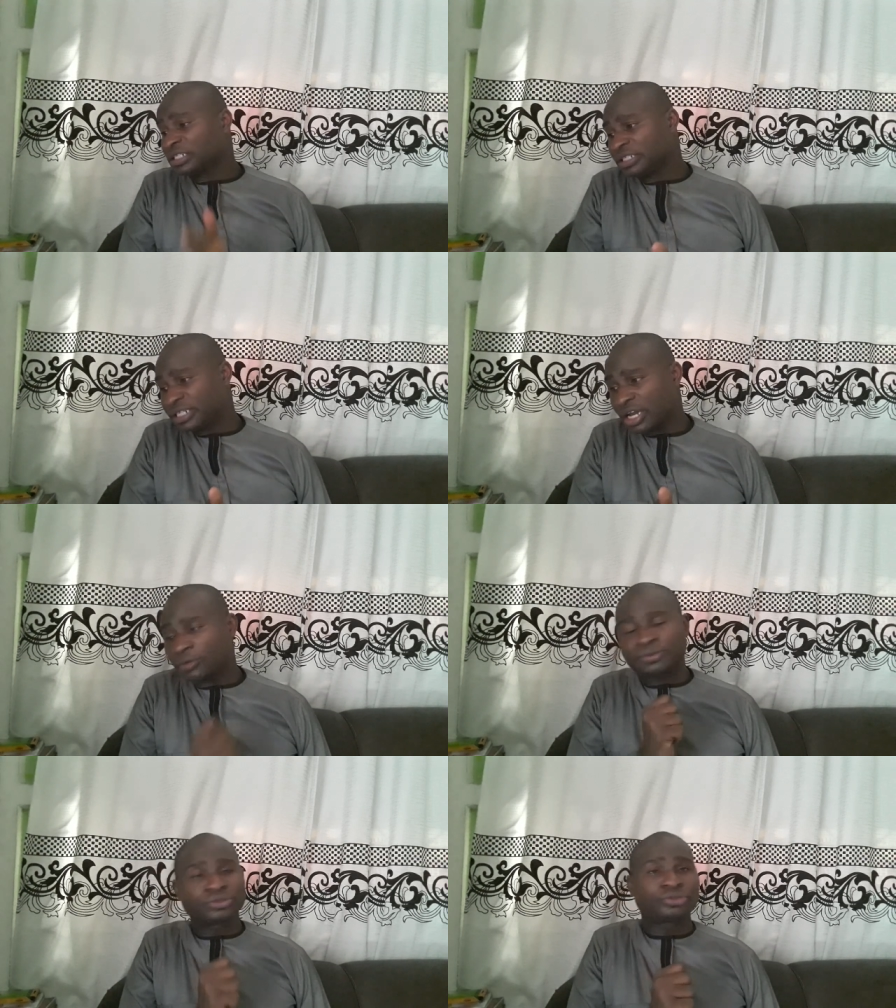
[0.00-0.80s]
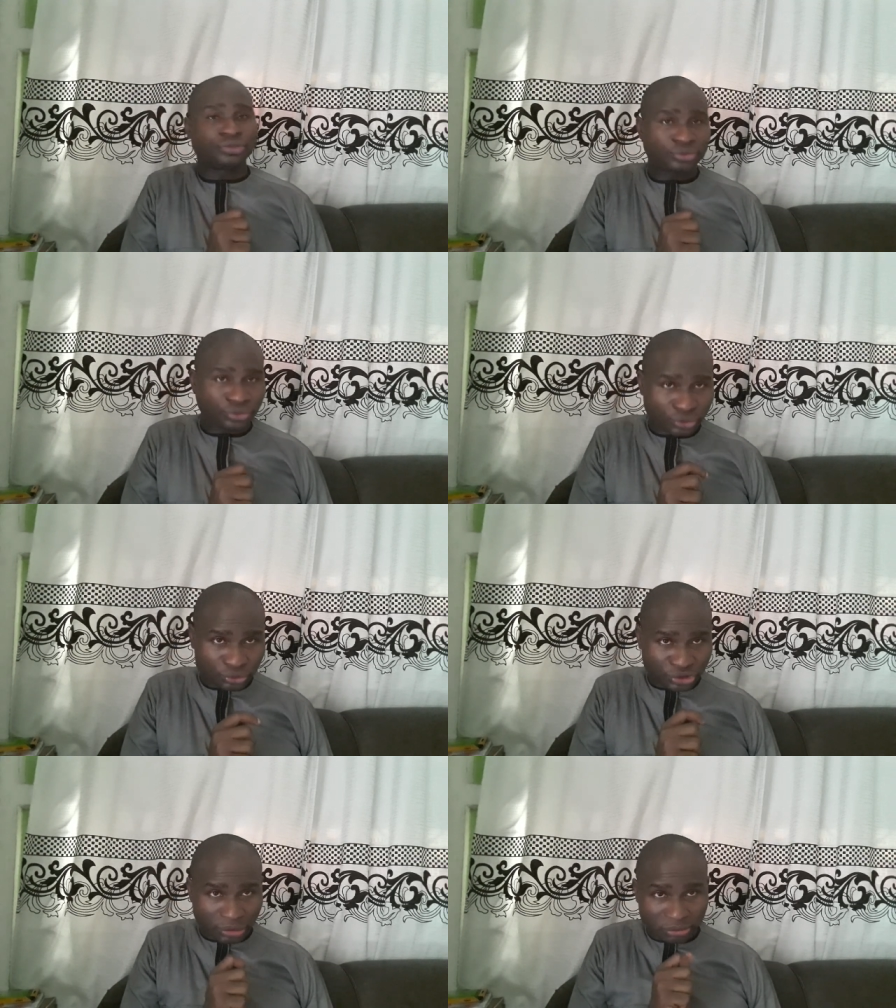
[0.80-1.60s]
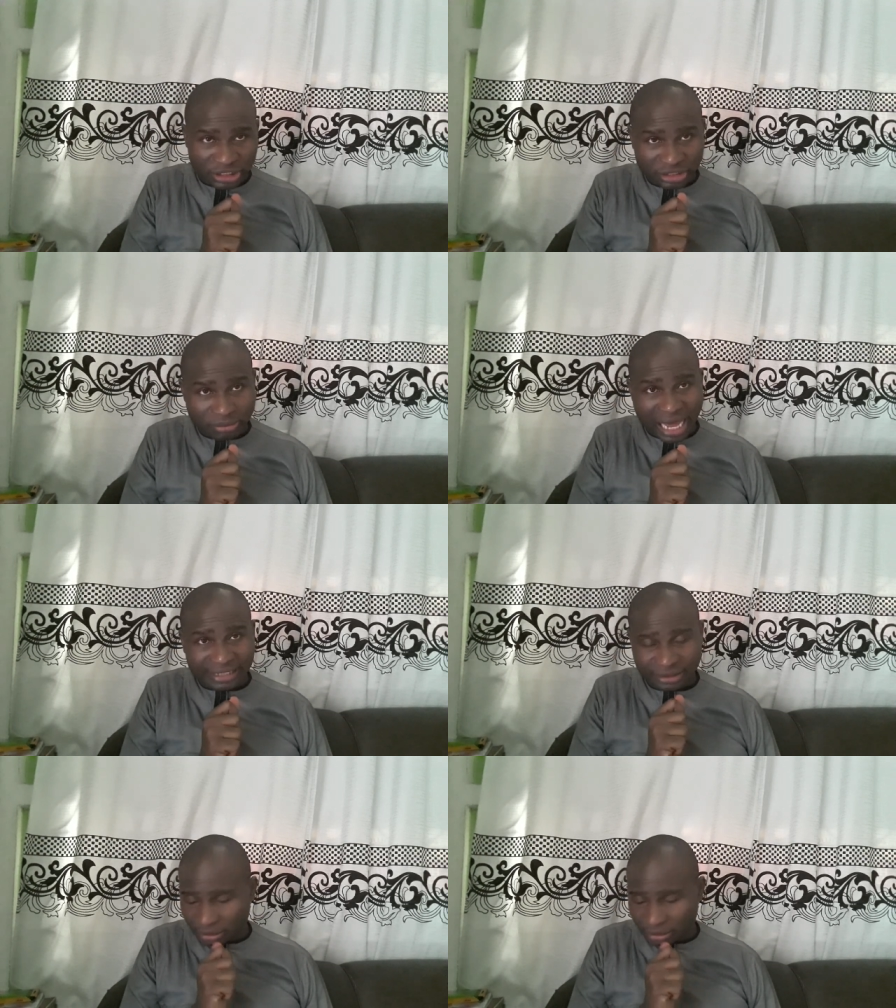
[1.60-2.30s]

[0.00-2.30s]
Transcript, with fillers: It helps you to do social media mar